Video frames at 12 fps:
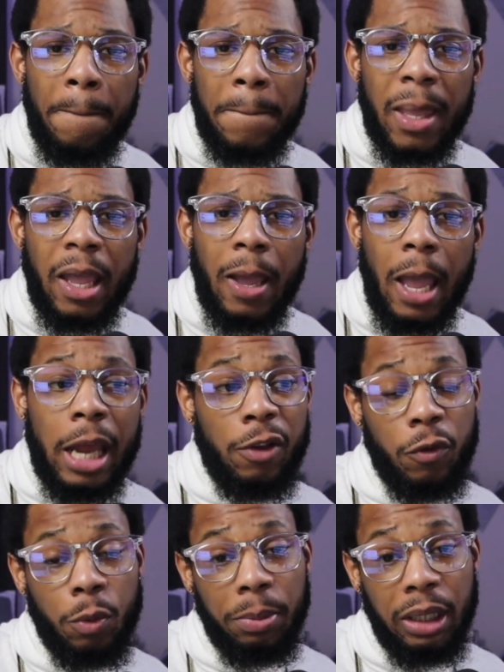And if you
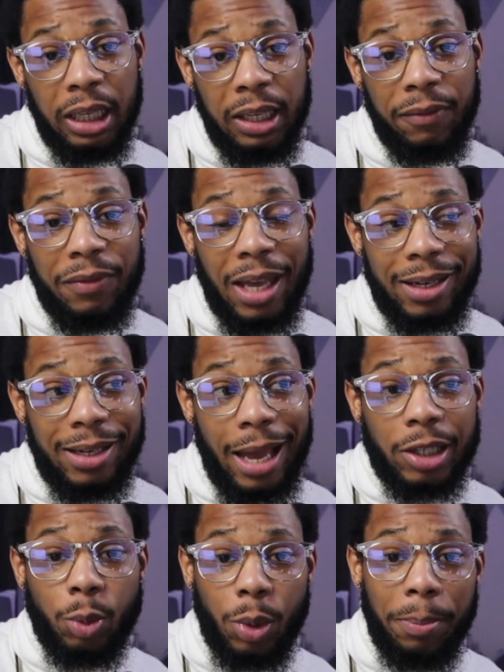believe that
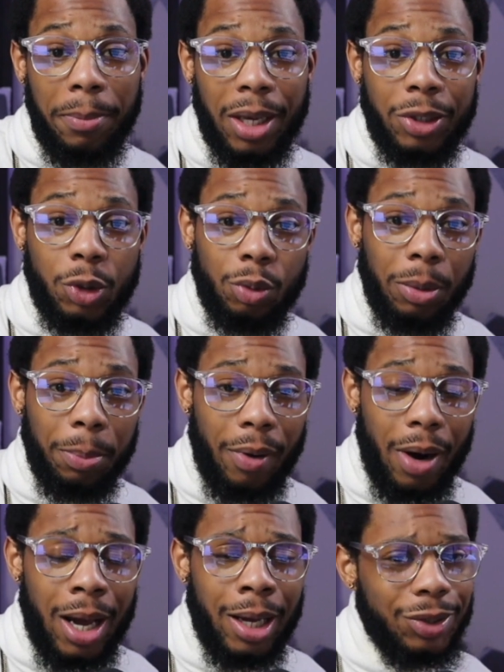that's what makes you the
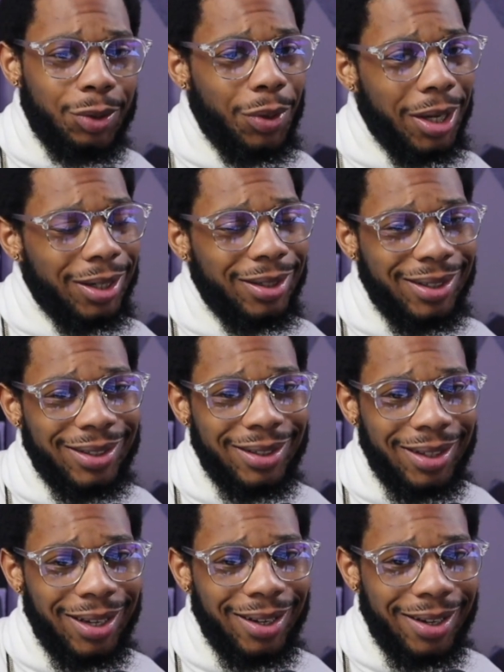prize, you got another
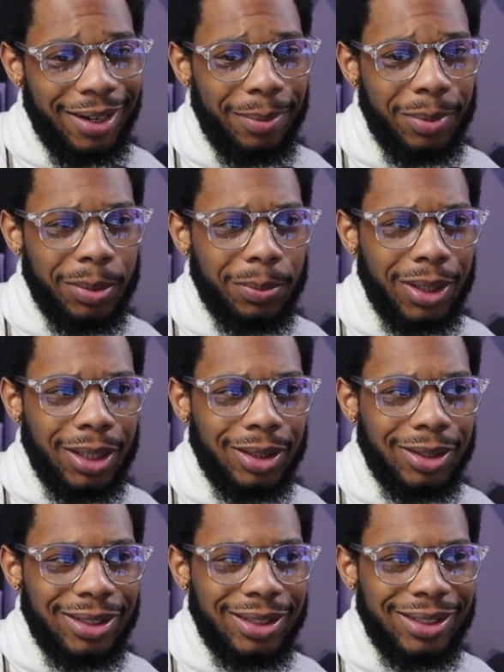thing coming,
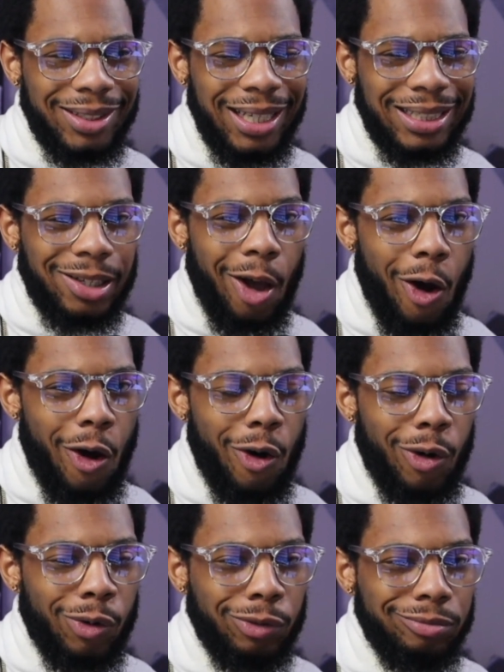because it's
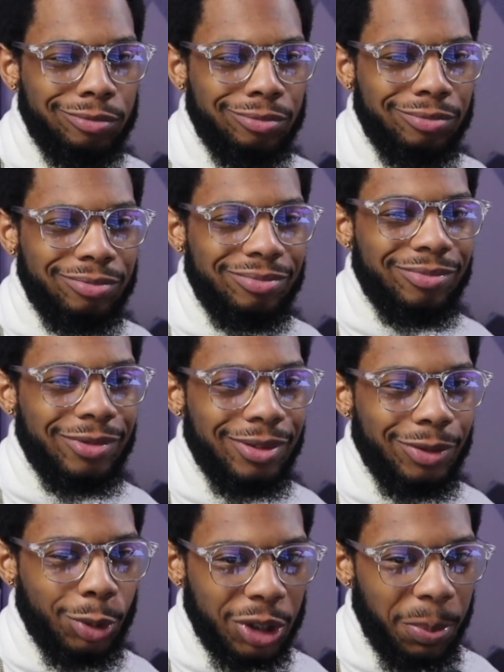called
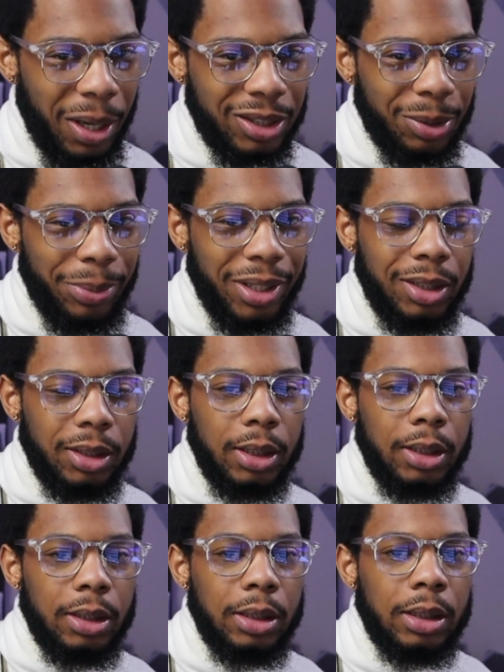
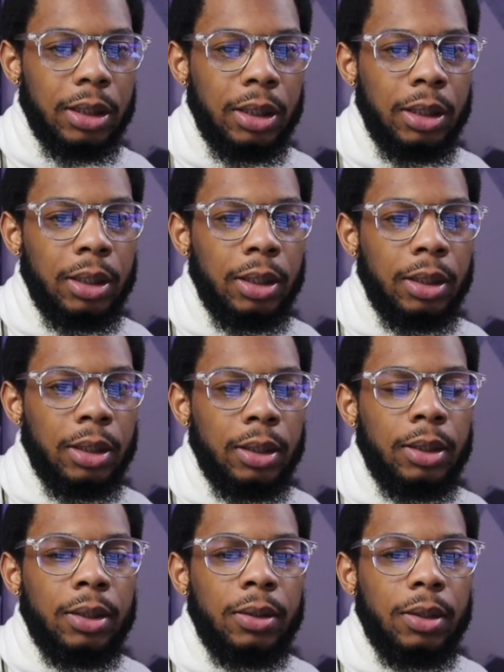responsibilities.
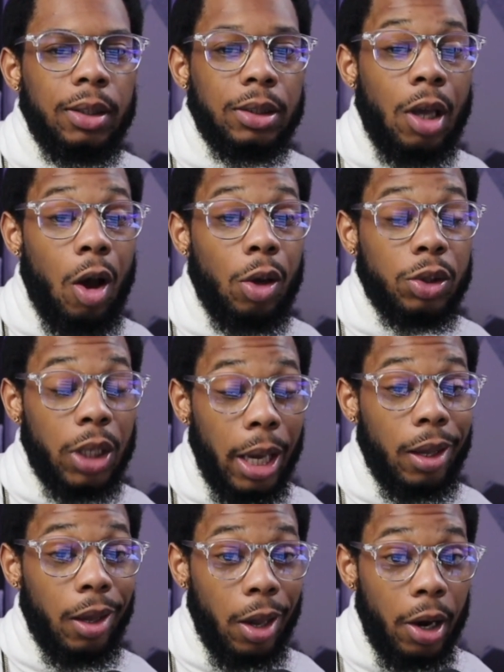It's called taking
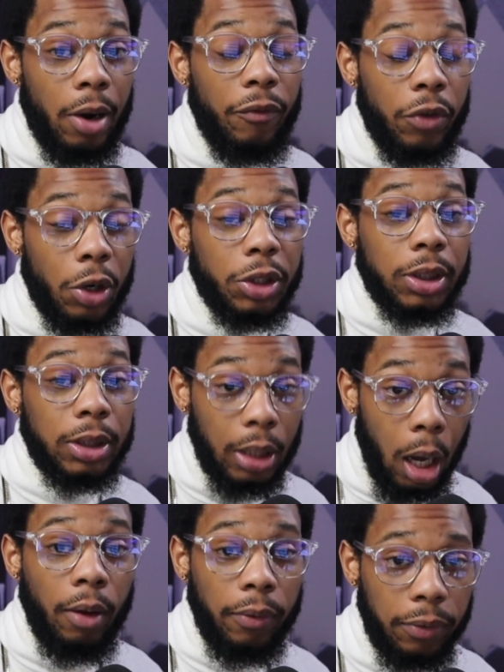care of your
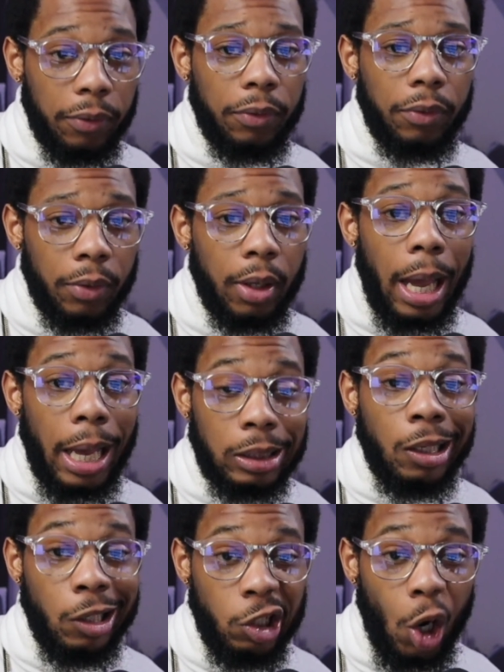stuff as an
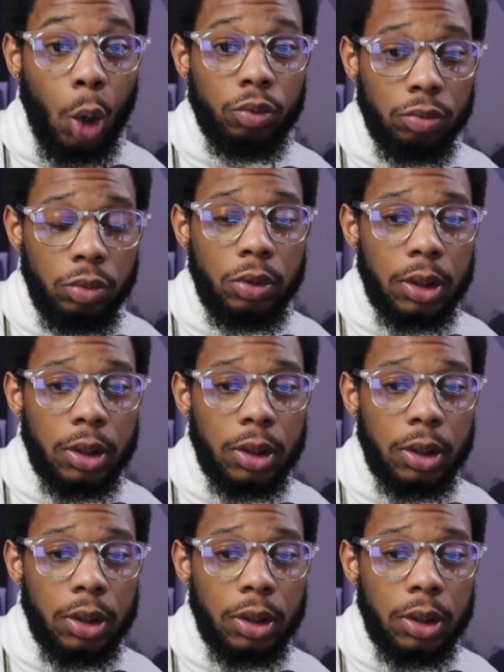adult.